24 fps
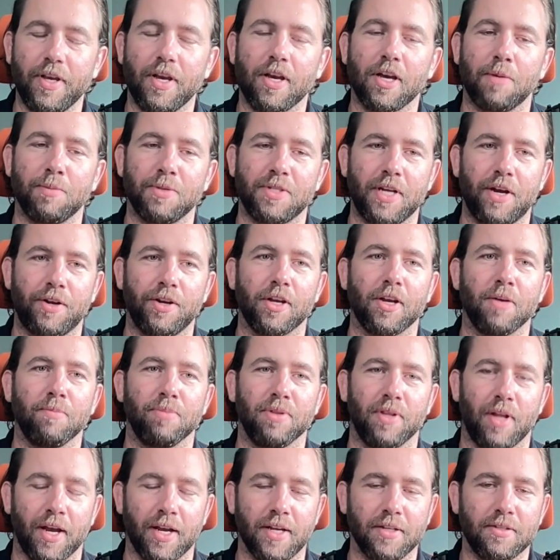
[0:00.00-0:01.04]
comes down to
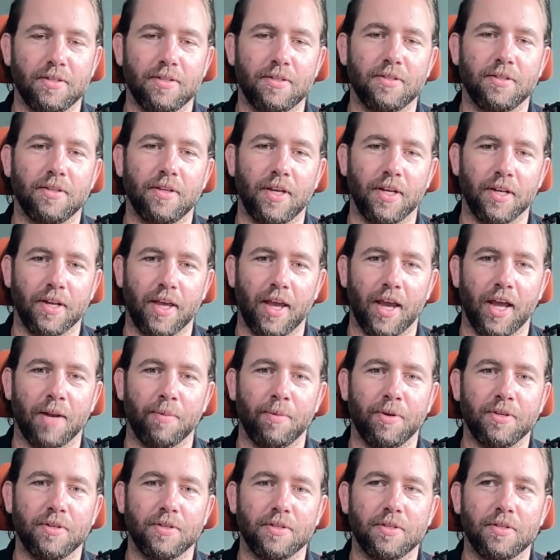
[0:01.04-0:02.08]
compliance in
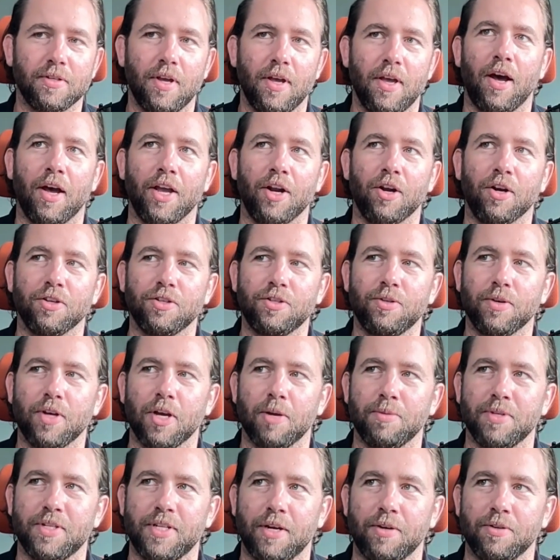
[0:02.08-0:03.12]
cannabis. It also
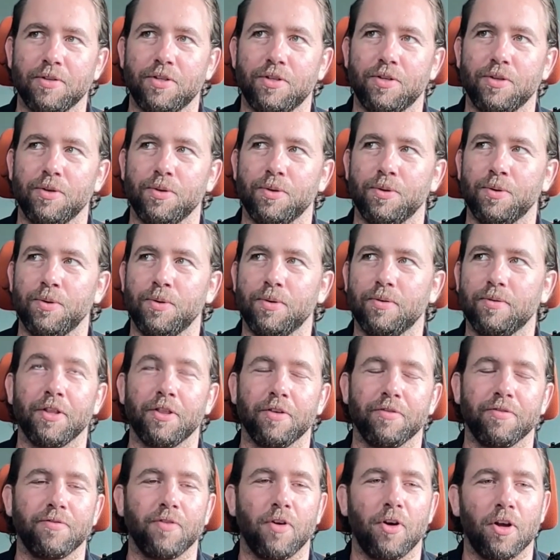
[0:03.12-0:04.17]
comes down to the
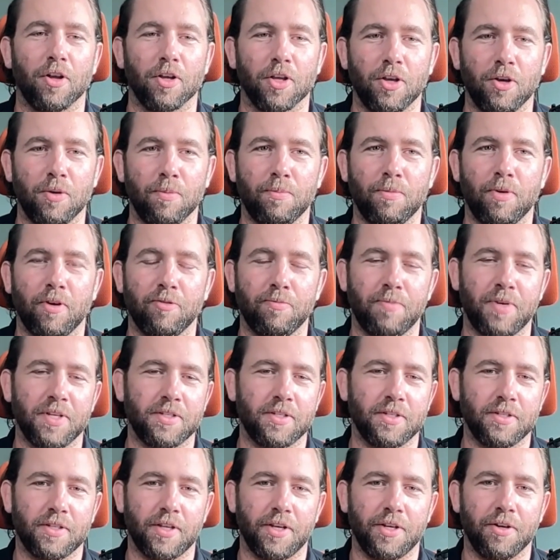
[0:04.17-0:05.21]
volume of
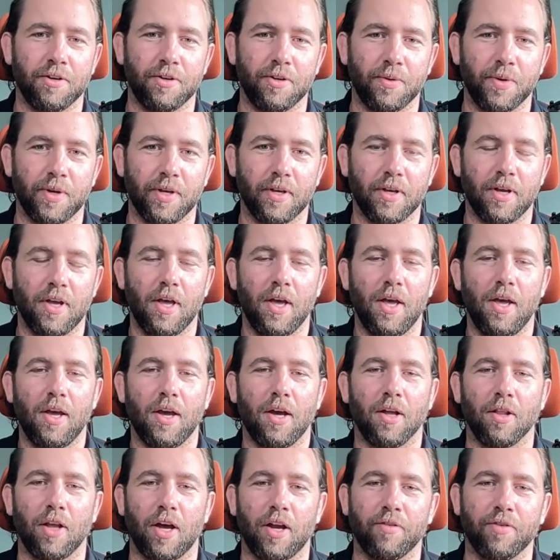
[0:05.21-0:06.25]
business that you're doing.
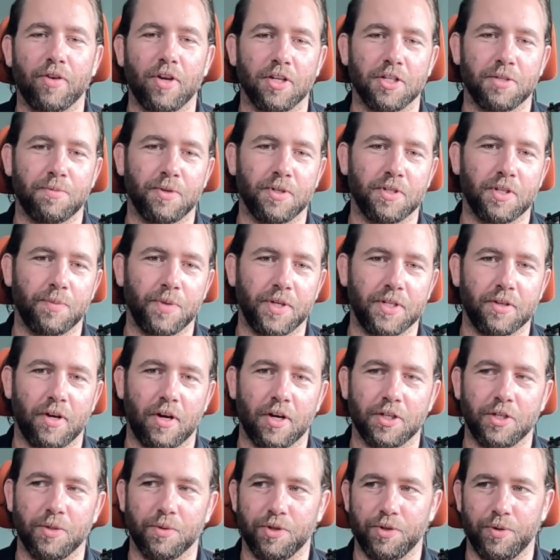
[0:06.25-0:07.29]
A lot of customers that we
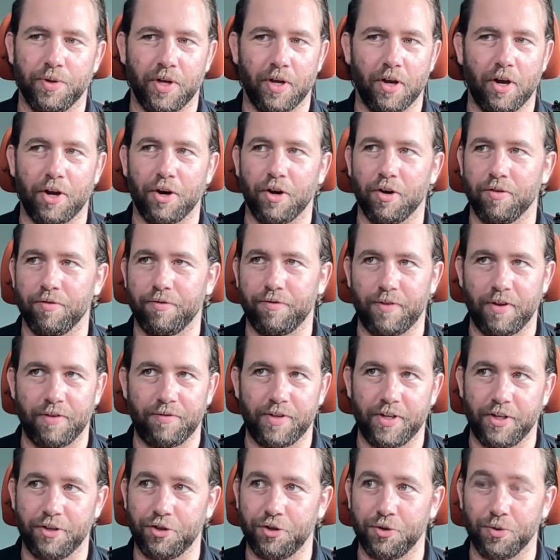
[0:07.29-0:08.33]
talk to are doing
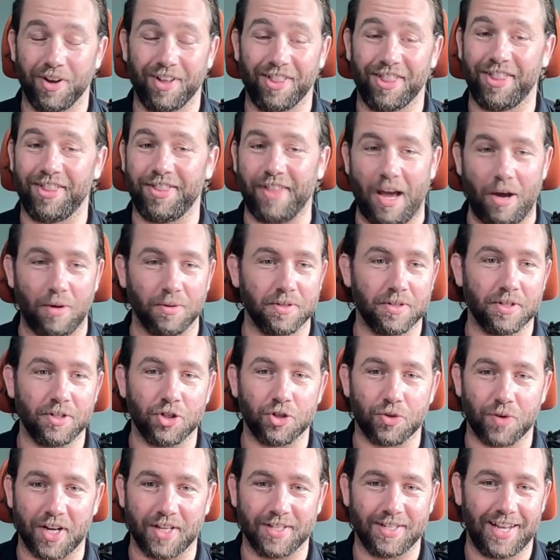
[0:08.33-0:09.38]
150 to 1,000
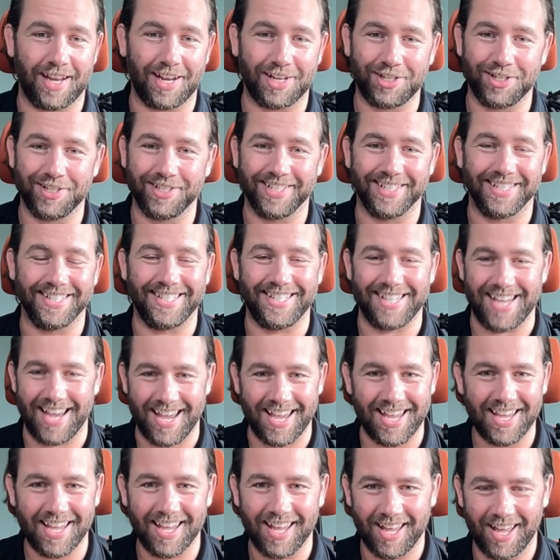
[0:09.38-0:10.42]
transactions a
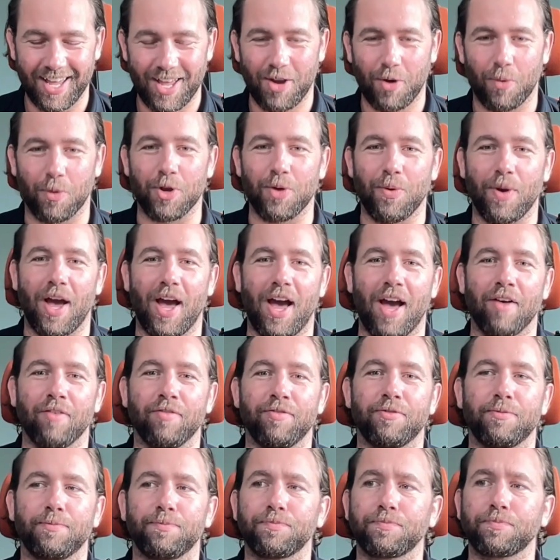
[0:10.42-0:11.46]
day. where you
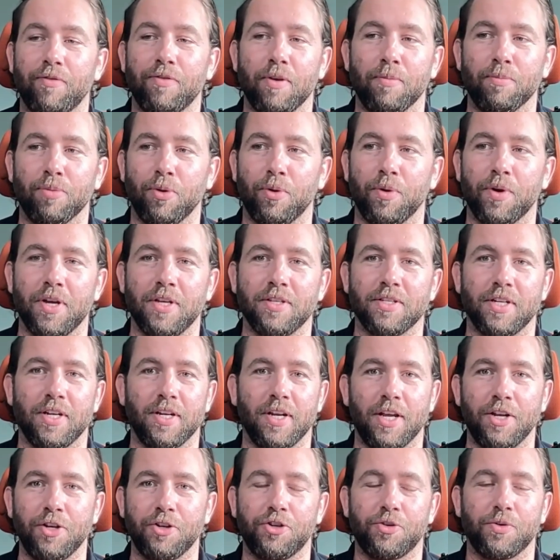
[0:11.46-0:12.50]
have employees in an
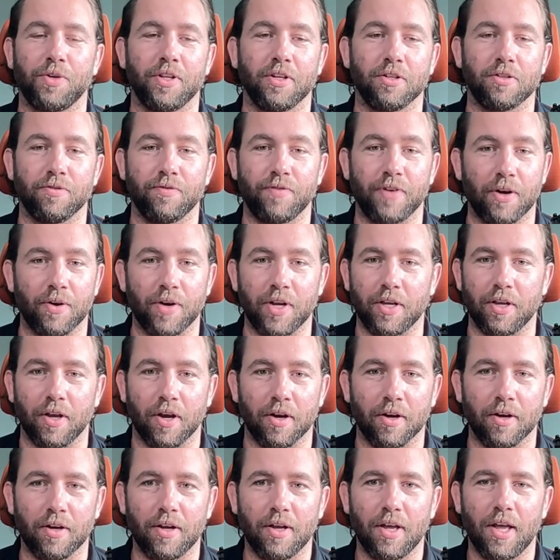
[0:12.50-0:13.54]
industry that's very
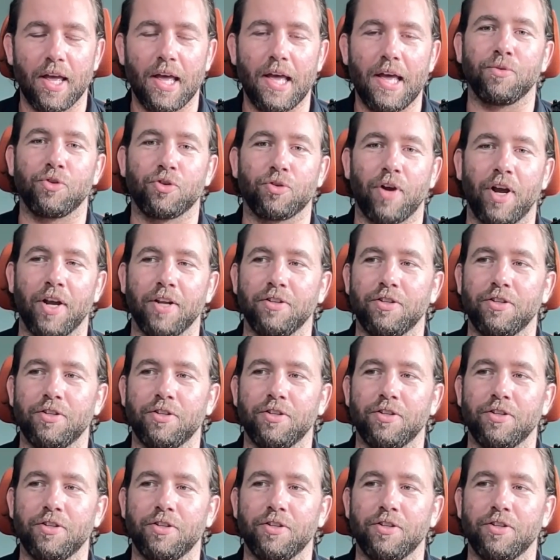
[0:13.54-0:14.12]
young, trying